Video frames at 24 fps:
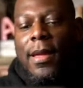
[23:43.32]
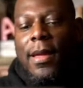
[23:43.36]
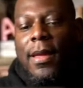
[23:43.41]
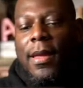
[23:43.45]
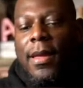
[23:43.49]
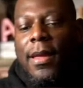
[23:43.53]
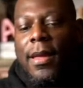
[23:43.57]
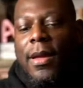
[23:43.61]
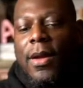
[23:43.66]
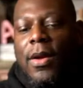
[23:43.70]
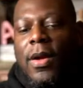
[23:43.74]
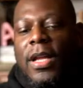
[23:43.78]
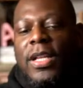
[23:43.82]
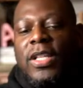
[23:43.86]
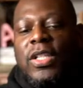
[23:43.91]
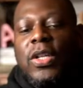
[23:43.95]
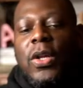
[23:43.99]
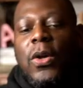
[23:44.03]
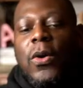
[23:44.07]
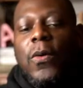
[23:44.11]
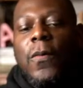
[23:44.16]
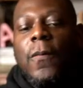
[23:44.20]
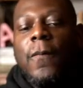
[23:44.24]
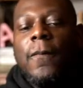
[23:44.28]
All right.
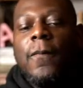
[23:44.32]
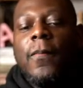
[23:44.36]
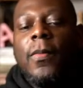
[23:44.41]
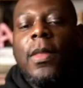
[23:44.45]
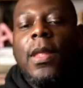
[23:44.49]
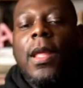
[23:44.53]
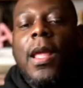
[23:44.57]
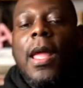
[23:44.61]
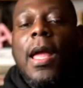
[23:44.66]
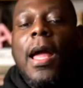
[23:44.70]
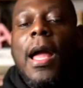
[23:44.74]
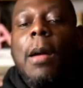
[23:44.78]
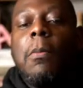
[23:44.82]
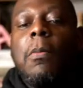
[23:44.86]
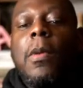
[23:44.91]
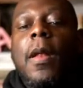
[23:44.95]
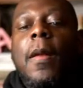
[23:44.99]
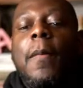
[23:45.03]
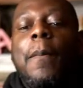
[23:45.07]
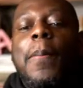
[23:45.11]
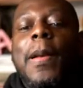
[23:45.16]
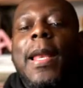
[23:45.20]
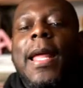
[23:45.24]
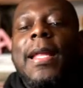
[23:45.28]
So I'm
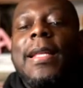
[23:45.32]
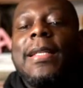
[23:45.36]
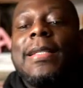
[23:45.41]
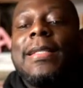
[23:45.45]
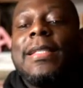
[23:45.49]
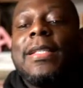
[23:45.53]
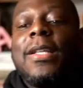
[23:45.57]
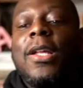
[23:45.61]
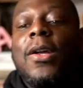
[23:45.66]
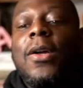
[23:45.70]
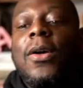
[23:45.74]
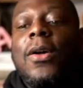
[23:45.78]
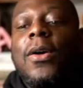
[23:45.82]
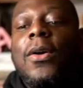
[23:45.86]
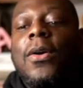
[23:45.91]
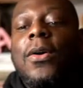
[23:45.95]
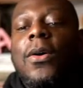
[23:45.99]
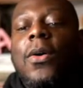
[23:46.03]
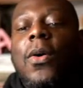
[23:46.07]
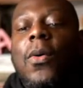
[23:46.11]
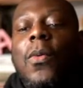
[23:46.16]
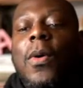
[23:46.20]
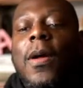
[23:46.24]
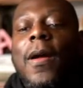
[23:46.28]
going to play the
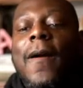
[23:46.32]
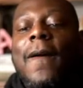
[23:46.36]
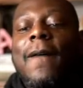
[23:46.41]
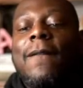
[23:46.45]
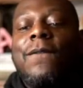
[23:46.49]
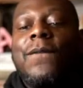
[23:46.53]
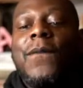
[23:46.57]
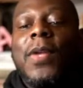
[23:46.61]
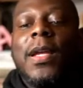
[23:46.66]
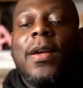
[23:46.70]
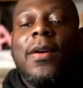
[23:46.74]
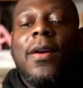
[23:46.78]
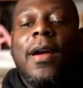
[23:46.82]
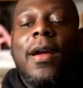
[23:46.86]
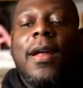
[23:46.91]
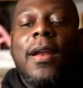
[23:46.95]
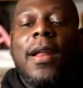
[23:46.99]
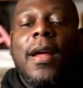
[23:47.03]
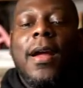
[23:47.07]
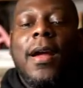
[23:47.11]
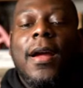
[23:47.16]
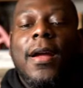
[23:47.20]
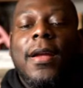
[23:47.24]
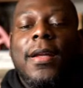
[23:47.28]
song. We're going to figure out
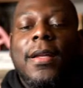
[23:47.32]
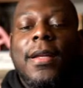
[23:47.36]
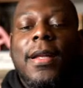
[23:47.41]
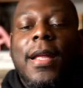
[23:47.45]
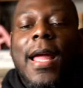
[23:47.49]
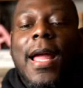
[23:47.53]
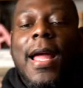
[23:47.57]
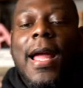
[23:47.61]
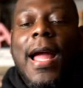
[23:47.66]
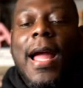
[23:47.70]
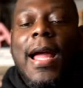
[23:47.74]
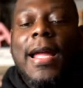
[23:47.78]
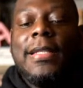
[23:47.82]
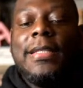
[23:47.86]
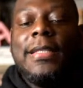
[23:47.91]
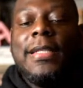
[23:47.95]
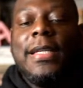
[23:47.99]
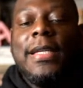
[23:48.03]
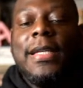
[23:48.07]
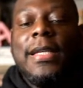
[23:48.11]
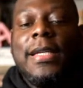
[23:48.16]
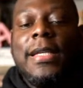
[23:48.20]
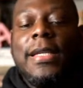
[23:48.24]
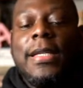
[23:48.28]
our
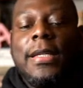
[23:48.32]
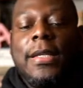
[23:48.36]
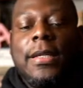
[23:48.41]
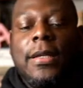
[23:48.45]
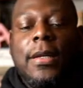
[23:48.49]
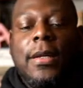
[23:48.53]
IT